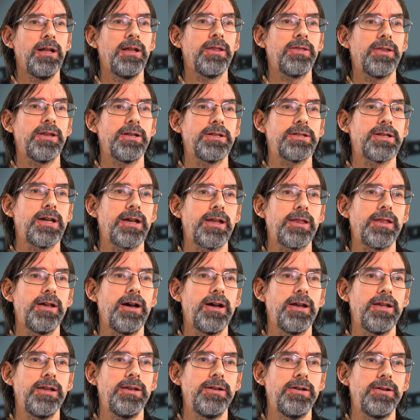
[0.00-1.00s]
things like
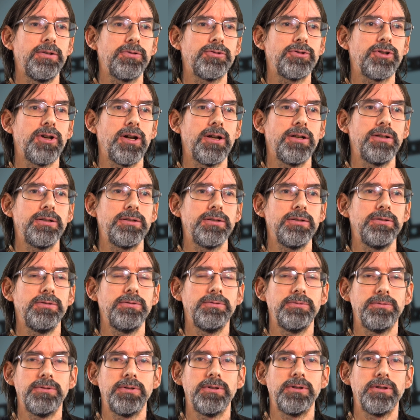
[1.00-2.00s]
that, you know, trying
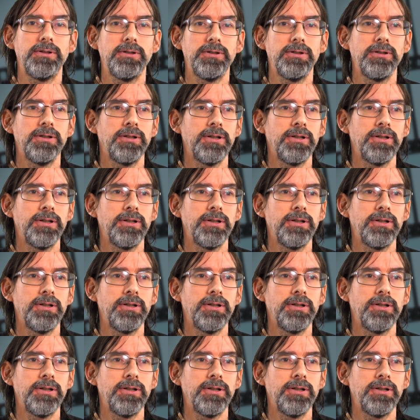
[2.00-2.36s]
to